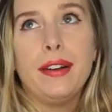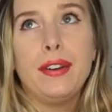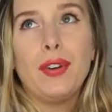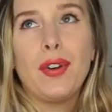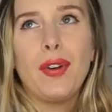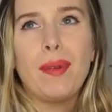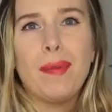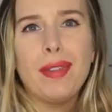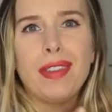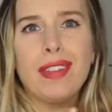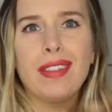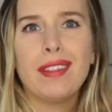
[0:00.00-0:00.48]

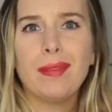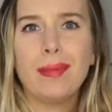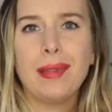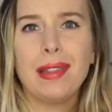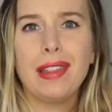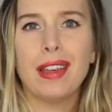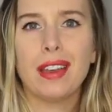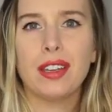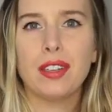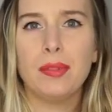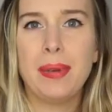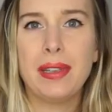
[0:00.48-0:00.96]
normally there'd be
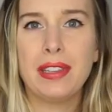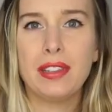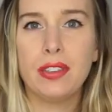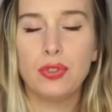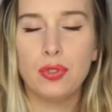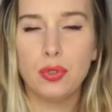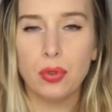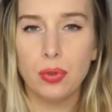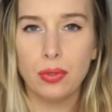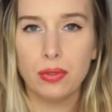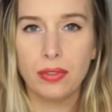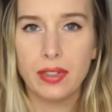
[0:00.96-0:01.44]
like a piece of
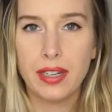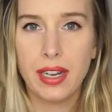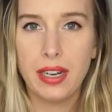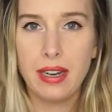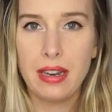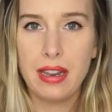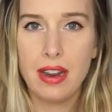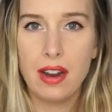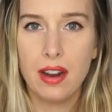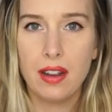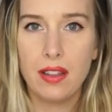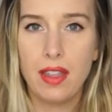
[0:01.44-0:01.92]
jewelry in
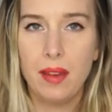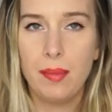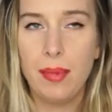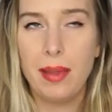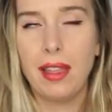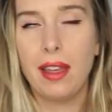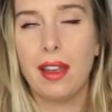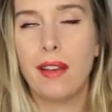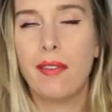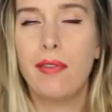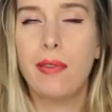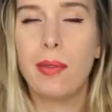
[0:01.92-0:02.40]
here that'd be
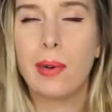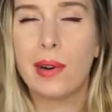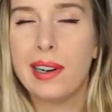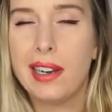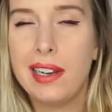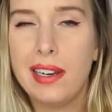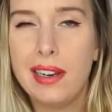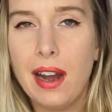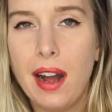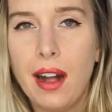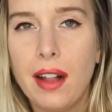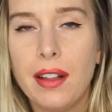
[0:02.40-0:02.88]
like
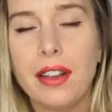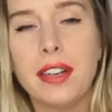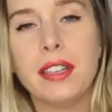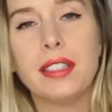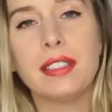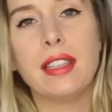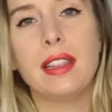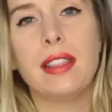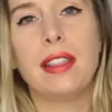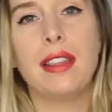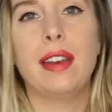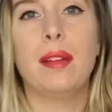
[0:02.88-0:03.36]

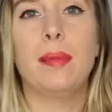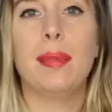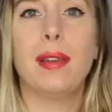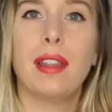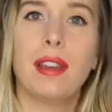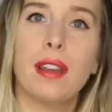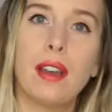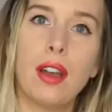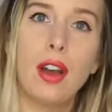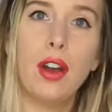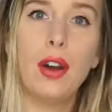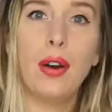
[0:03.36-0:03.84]
$40 and then it'd be
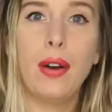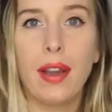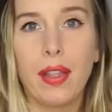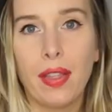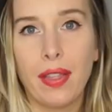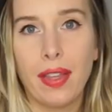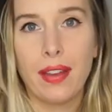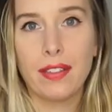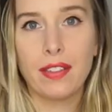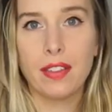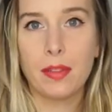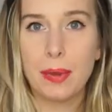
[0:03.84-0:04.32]
like, oh, I
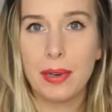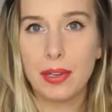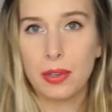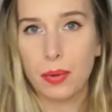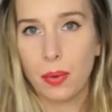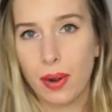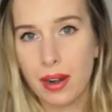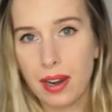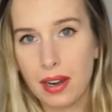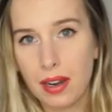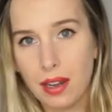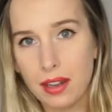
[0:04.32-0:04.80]
only have to spend
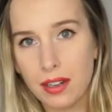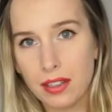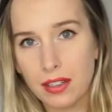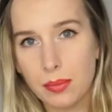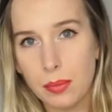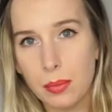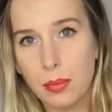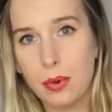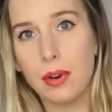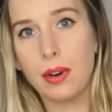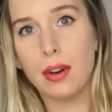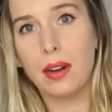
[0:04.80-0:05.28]
$20
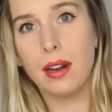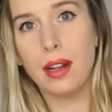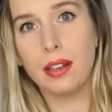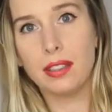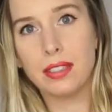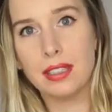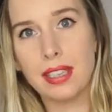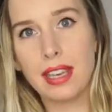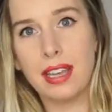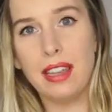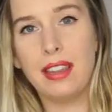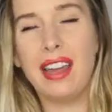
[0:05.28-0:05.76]
more and I'll
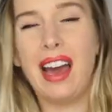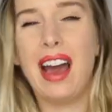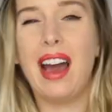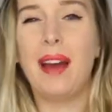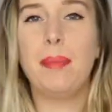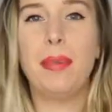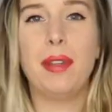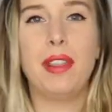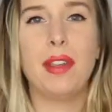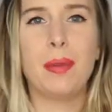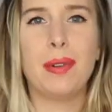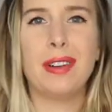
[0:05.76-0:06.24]
just get that.
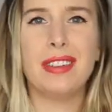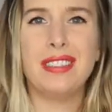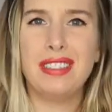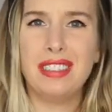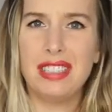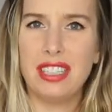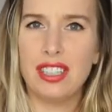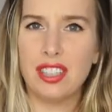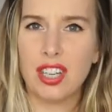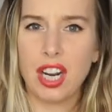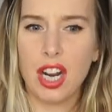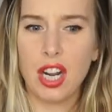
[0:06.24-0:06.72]
But there were
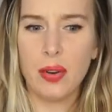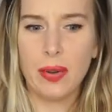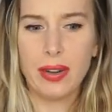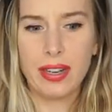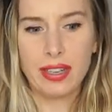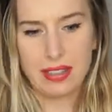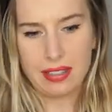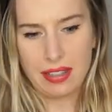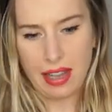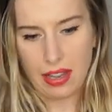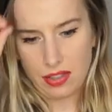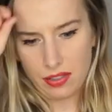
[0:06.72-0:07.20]
zero
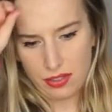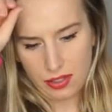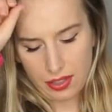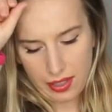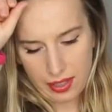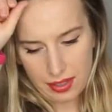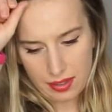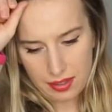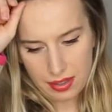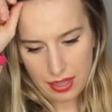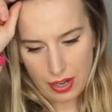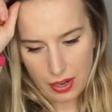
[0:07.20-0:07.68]

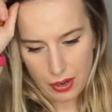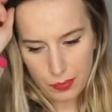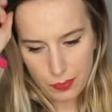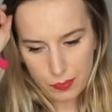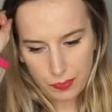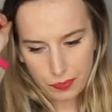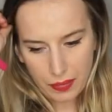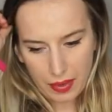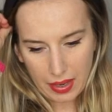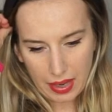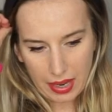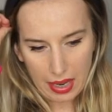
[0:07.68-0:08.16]
accessories, so
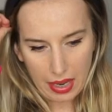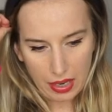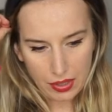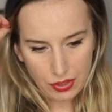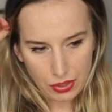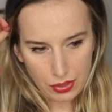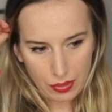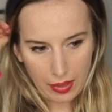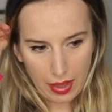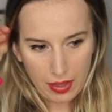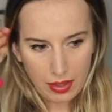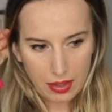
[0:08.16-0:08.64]
can't
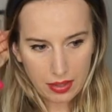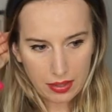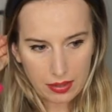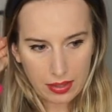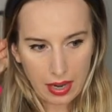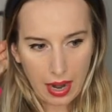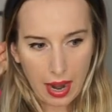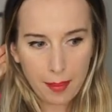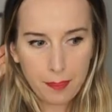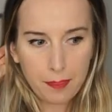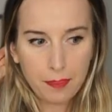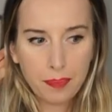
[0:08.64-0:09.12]
do that this
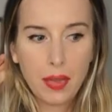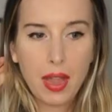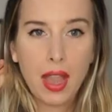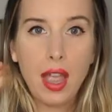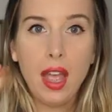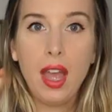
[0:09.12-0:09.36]
time.